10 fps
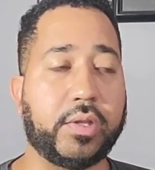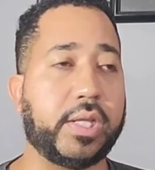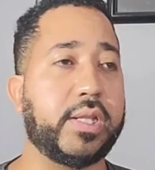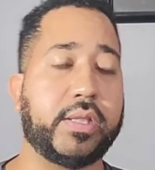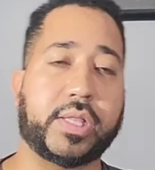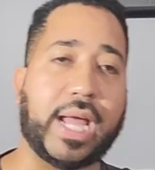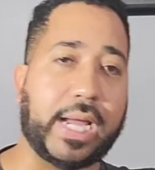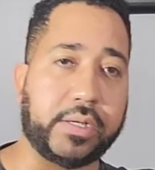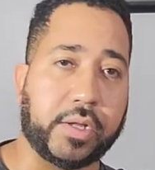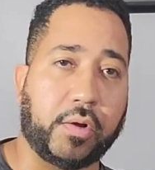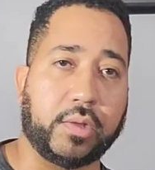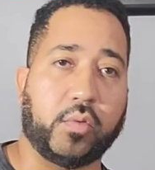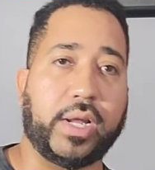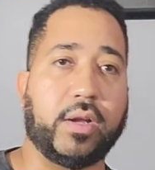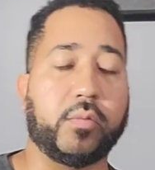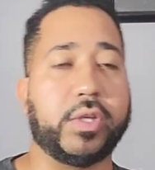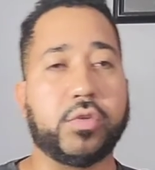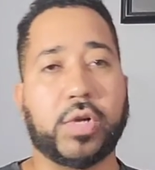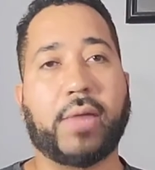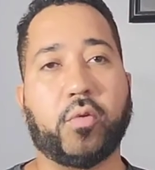you see these signs all around when
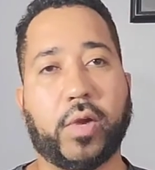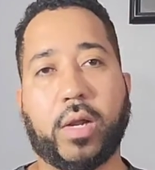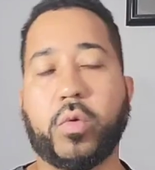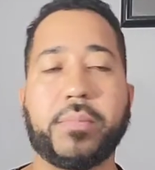you drive around.